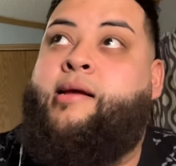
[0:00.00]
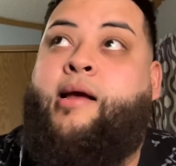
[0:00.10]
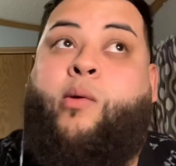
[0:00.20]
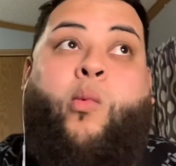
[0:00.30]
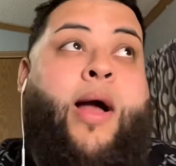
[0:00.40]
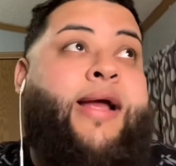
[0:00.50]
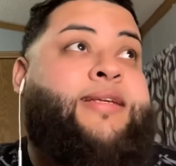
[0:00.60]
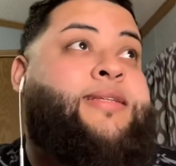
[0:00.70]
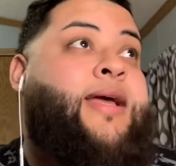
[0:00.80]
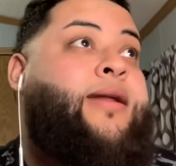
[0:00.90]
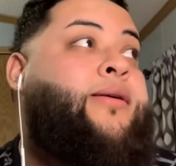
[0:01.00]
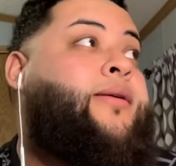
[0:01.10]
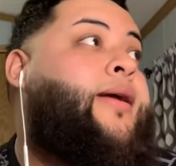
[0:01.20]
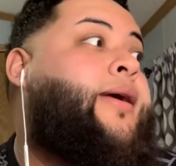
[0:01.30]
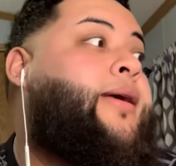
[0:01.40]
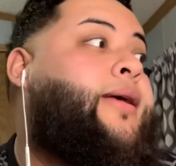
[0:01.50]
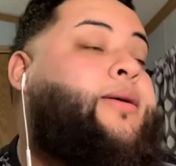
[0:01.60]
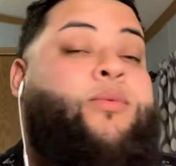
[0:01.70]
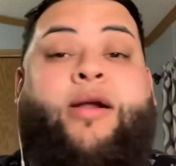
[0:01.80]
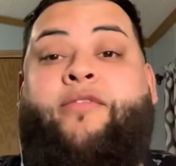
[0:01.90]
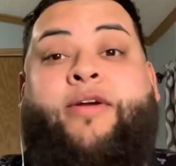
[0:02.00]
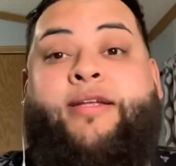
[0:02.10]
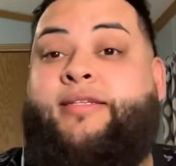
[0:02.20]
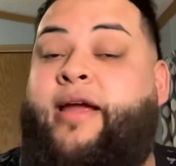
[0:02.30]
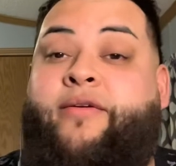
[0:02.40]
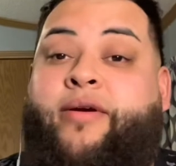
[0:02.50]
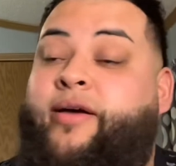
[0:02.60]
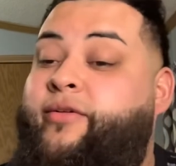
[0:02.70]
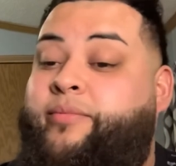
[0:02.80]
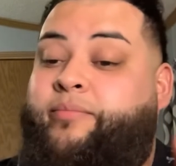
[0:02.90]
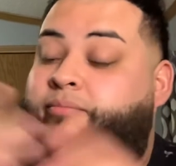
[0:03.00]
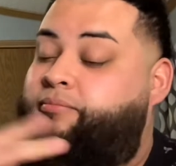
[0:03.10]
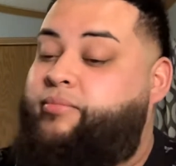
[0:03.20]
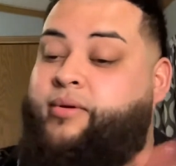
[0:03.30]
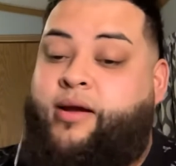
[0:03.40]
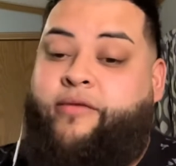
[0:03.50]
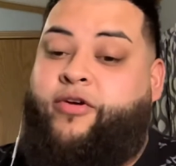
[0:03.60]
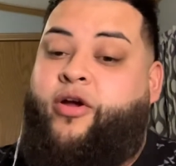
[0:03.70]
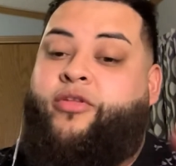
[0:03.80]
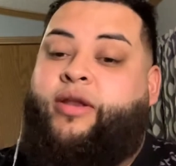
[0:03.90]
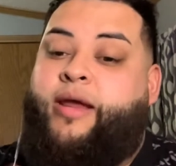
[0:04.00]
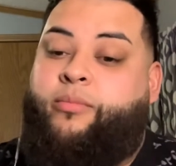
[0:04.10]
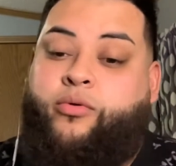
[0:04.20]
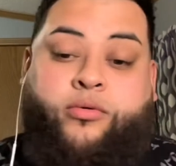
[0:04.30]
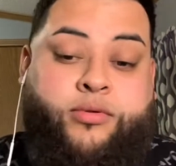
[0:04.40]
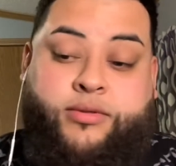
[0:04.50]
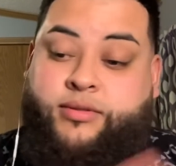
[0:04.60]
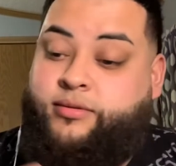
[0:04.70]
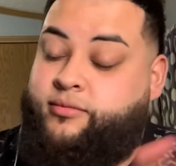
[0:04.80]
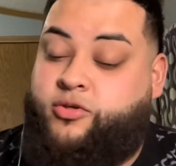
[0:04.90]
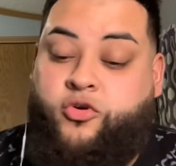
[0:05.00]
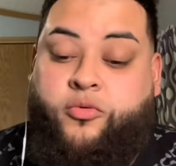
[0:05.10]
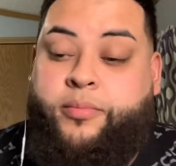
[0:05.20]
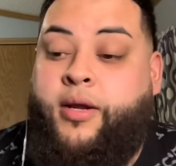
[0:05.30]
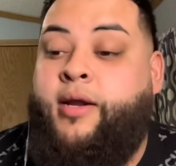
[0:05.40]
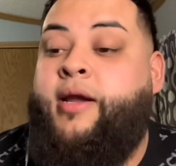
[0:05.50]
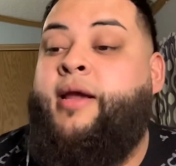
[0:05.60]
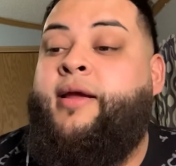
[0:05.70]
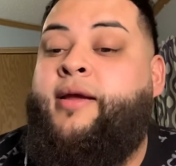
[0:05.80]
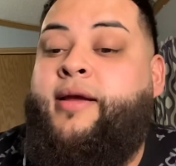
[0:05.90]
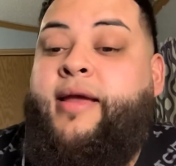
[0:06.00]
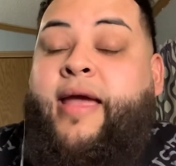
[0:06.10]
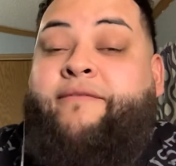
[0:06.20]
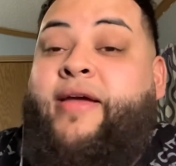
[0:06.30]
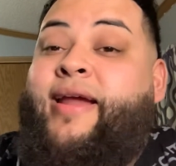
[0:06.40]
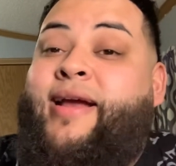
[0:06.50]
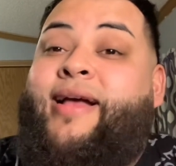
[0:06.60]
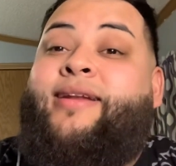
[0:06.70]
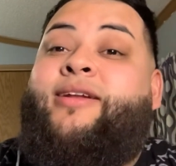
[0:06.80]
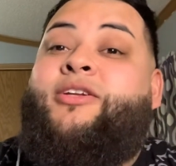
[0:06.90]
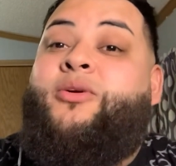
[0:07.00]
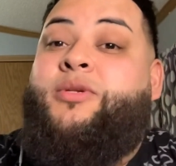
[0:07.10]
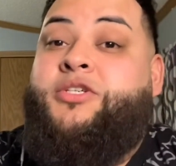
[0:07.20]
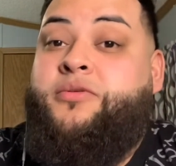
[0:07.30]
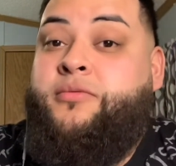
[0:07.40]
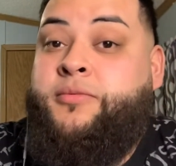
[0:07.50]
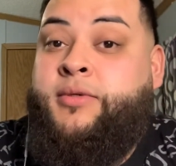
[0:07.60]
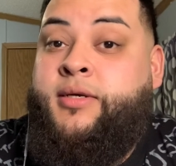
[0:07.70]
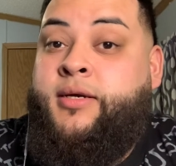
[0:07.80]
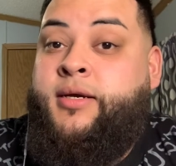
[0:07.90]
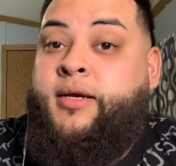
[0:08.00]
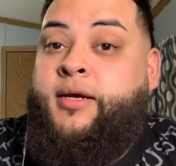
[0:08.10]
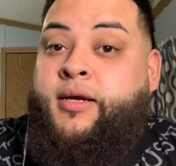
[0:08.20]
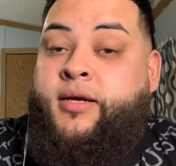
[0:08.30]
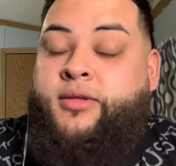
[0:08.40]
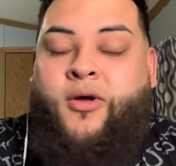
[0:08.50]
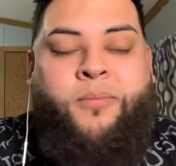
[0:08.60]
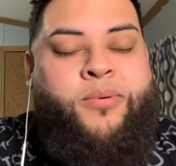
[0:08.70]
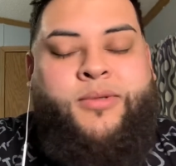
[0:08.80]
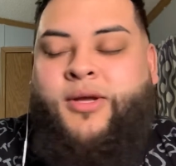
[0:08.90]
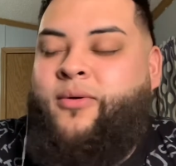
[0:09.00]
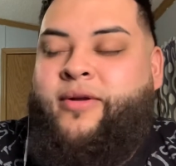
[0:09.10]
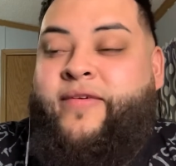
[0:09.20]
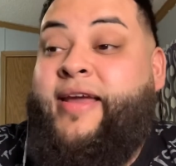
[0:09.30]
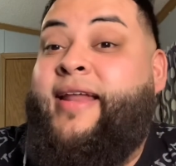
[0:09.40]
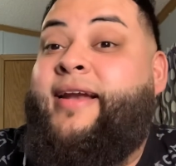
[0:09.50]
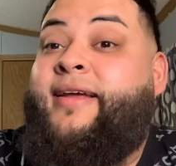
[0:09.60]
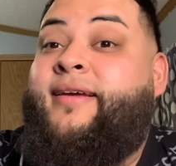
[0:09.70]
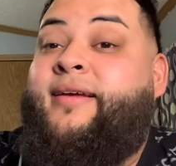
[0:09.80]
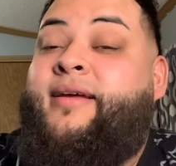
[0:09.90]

YSN or whatever it is, every other label group, if it ain't got nothing to do with you, don't even get in it.